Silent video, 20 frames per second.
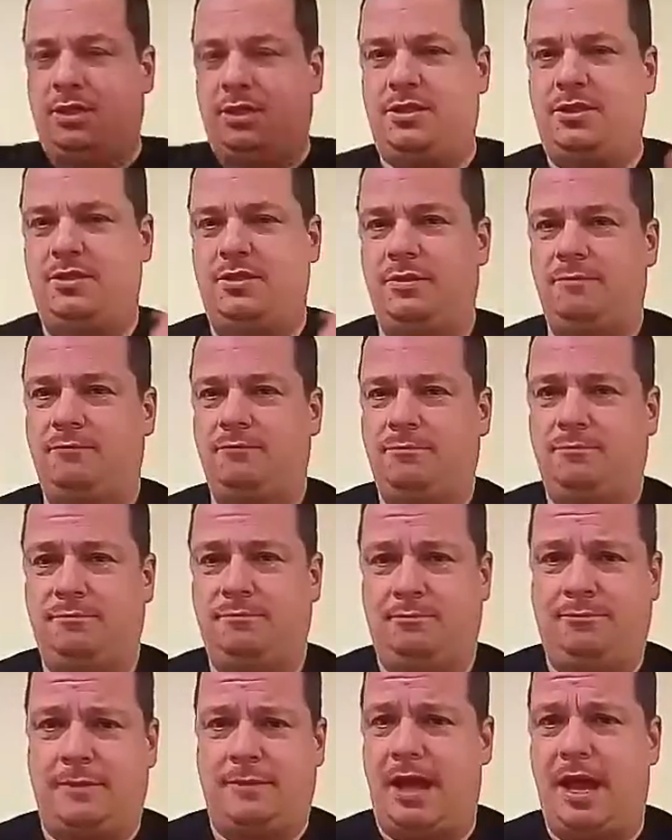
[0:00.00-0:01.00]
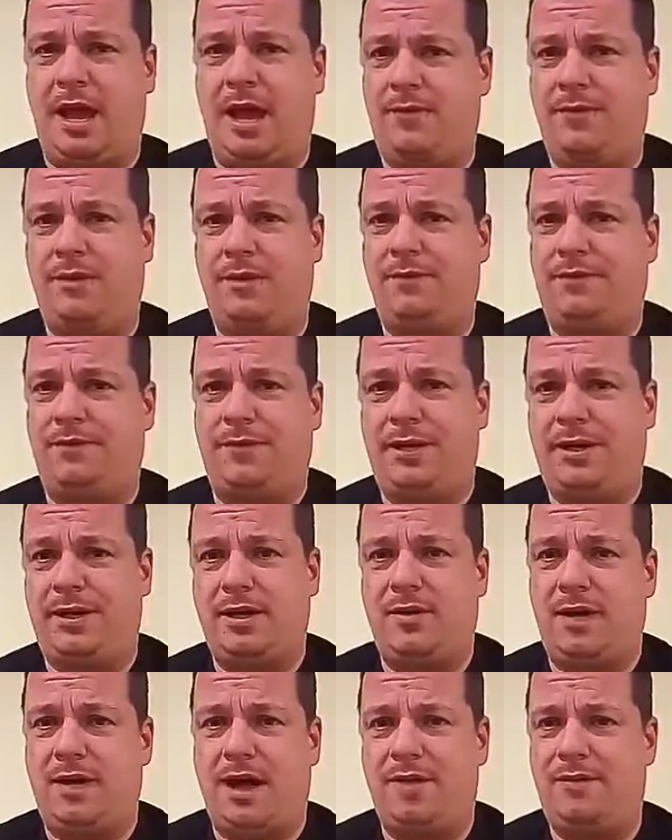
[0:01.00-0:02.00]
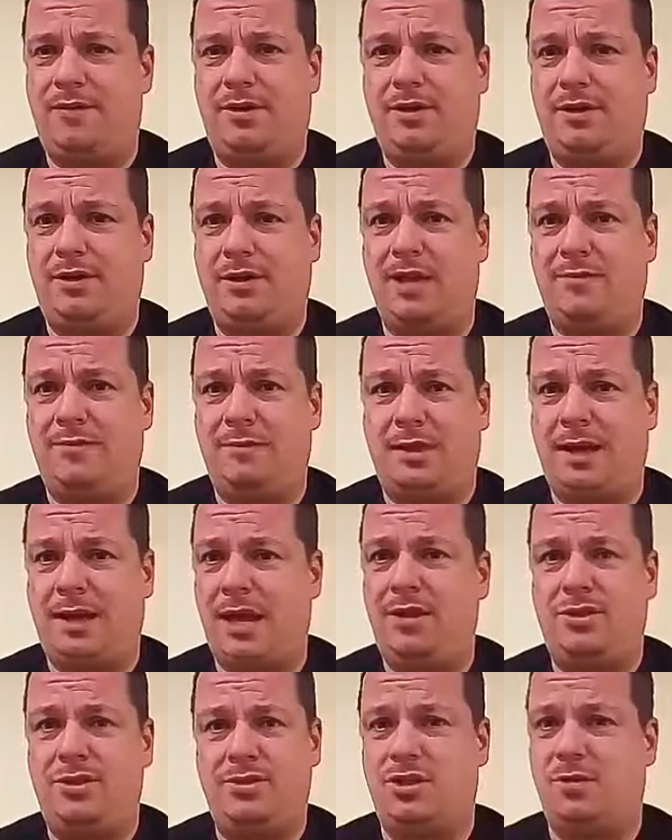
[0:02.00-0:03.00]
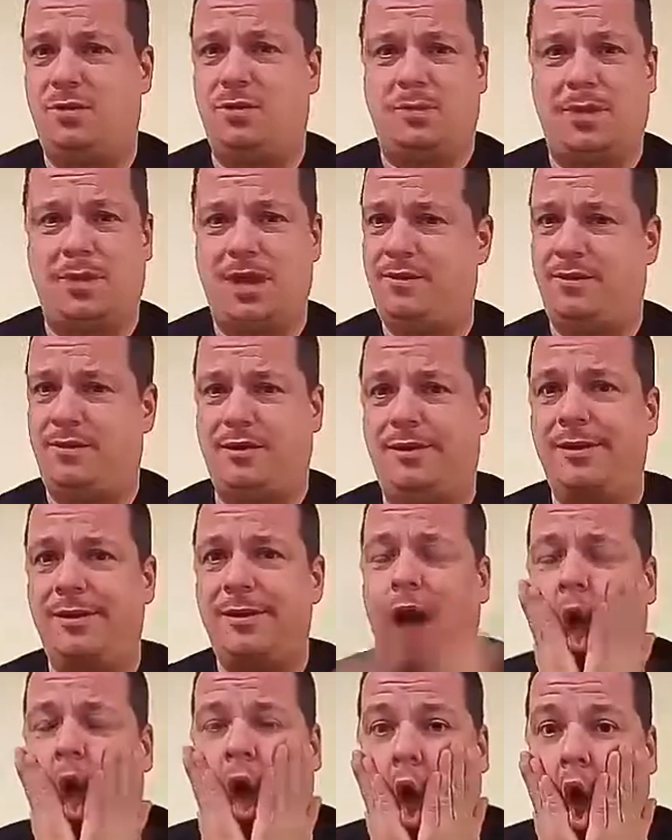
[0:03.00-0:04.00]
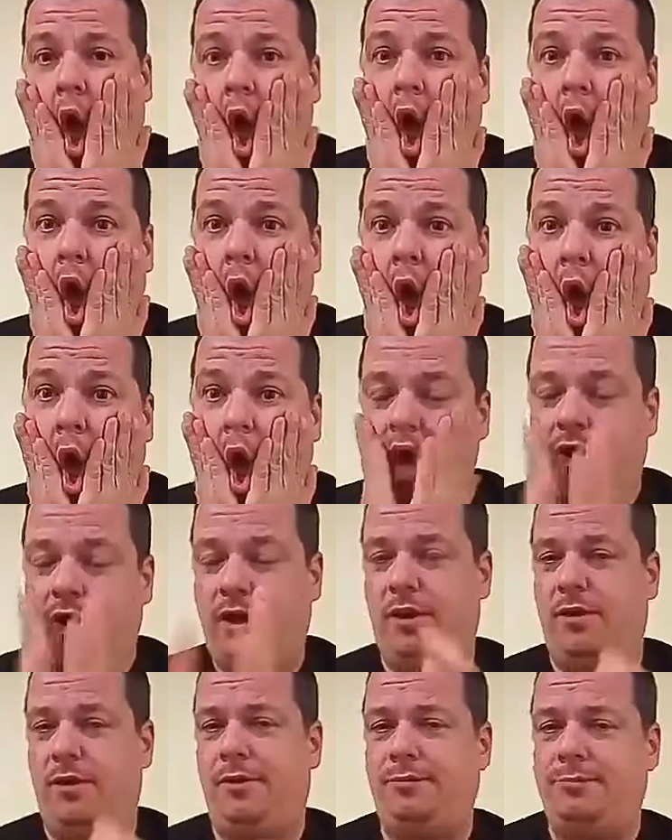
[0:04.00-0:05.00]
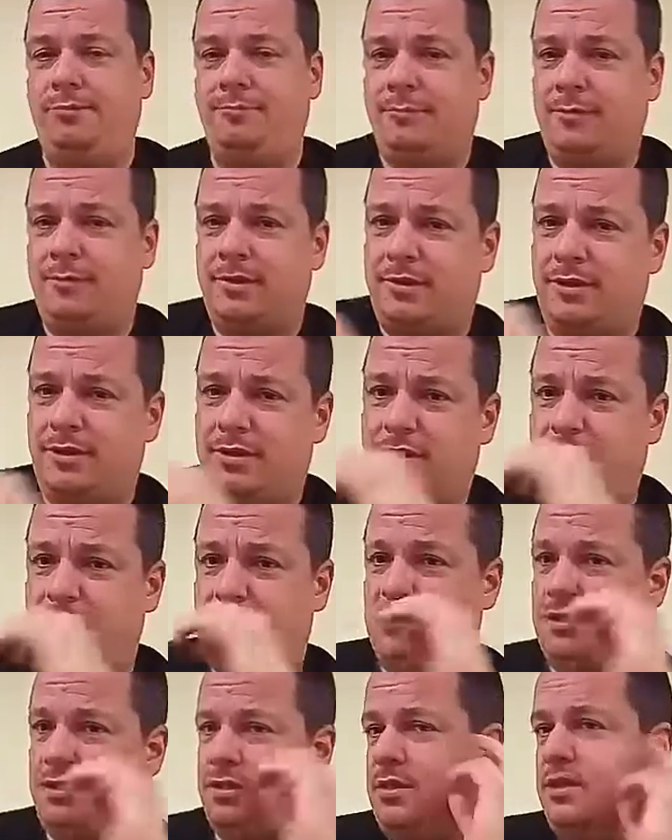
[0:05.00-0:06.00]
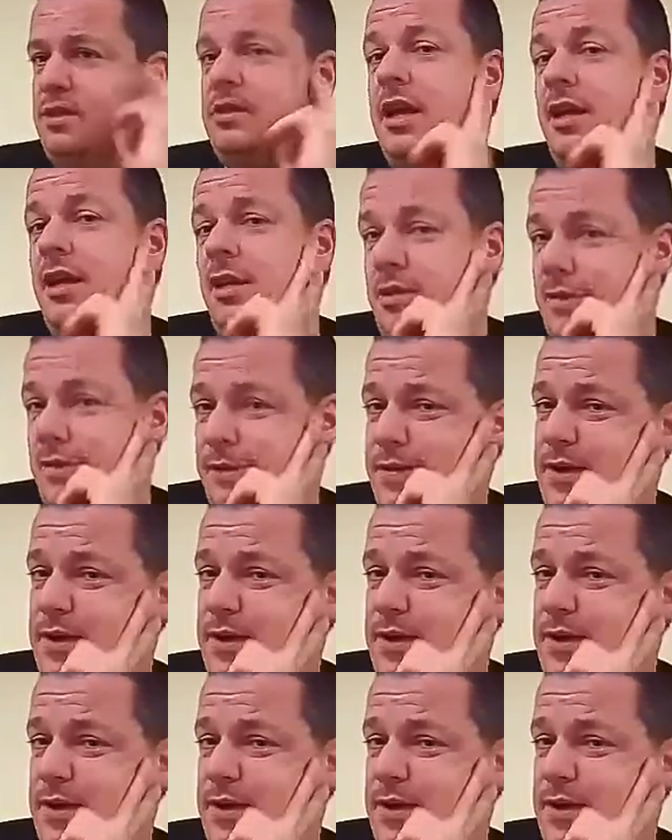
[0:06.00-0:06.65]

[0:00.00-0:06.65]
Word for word: just have a little freak out, have a little Kevin McCallister moment, have a little, you know, scared the